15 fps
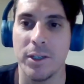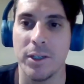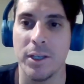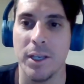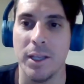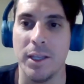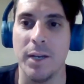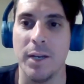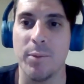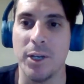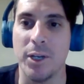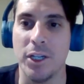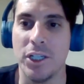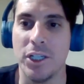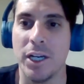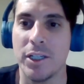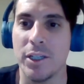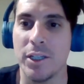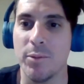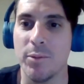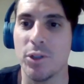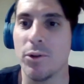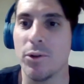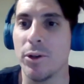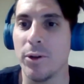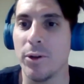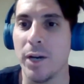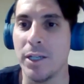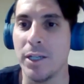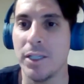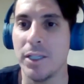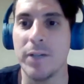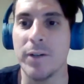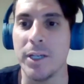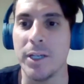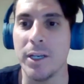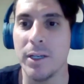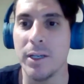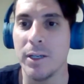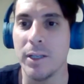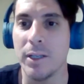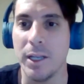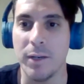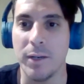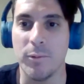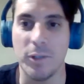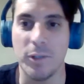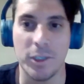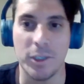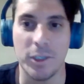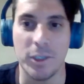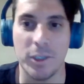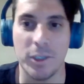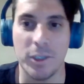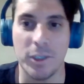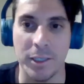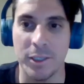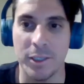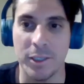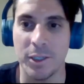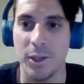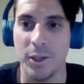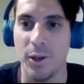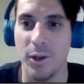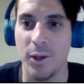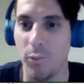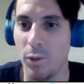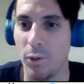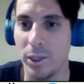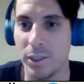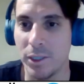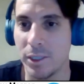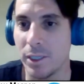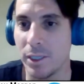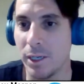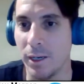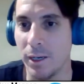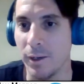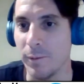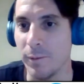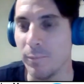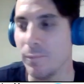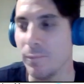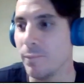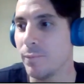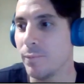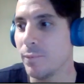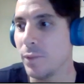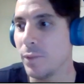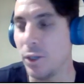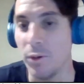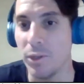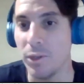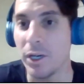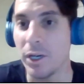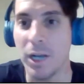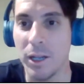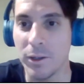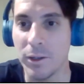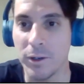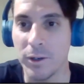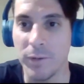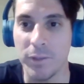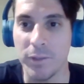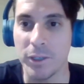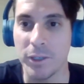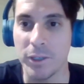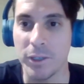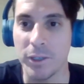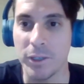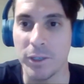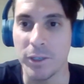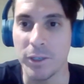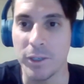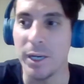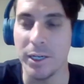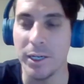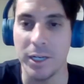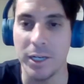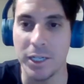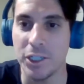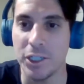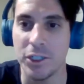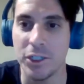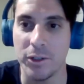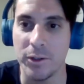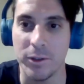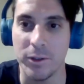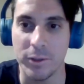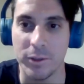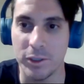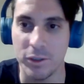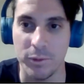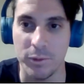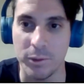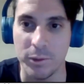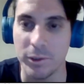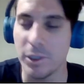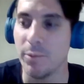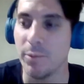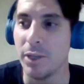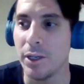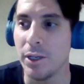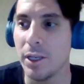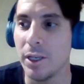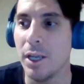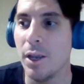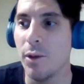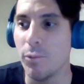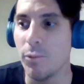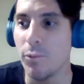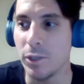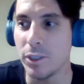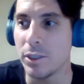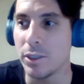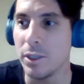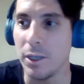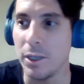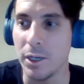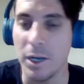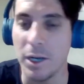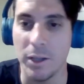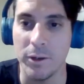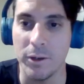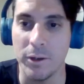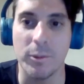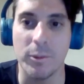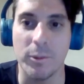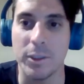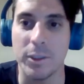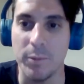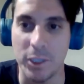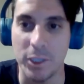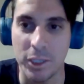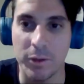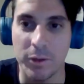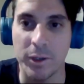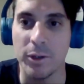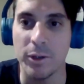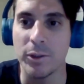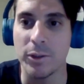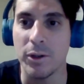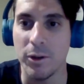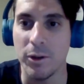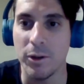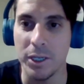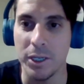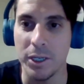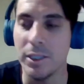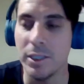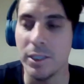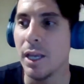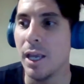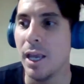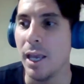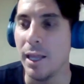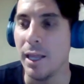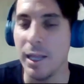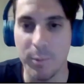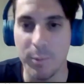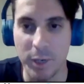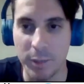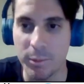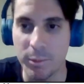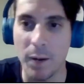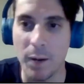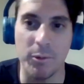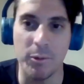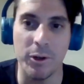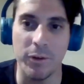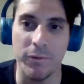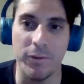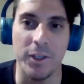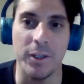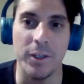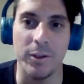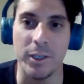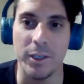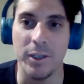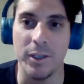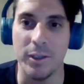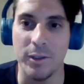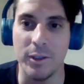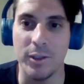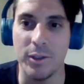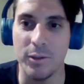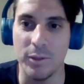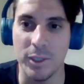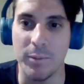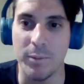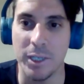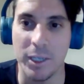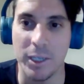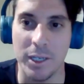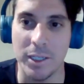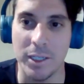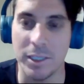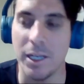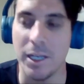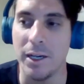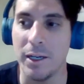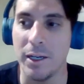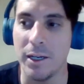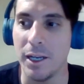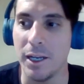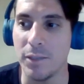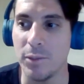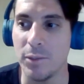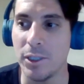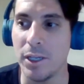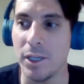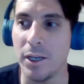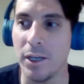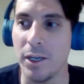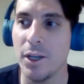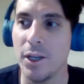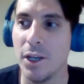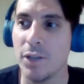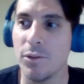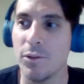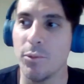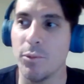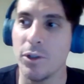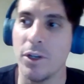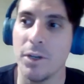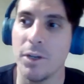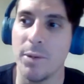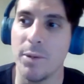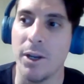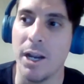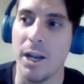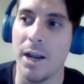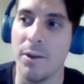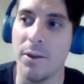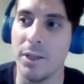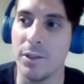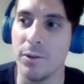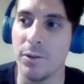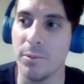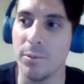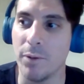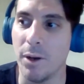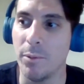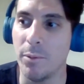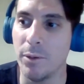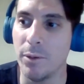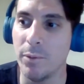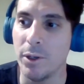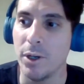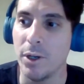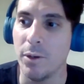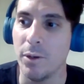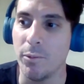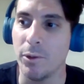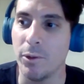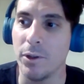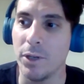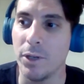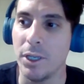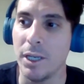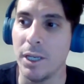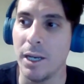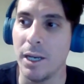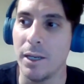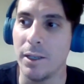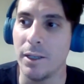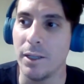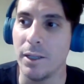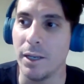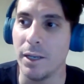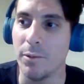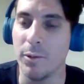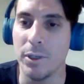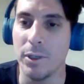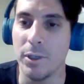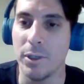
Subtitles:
Then I'm going to check some sort of criteria, like what's the price, what's, the color of let's say I'm buying a nice shirt or suit or something. What's the color? What's the materials? All these. And then I'm going to probably want to feel it and do something kinesthetic, as we say. So when we're talking about how they do the problem, we're looking at like what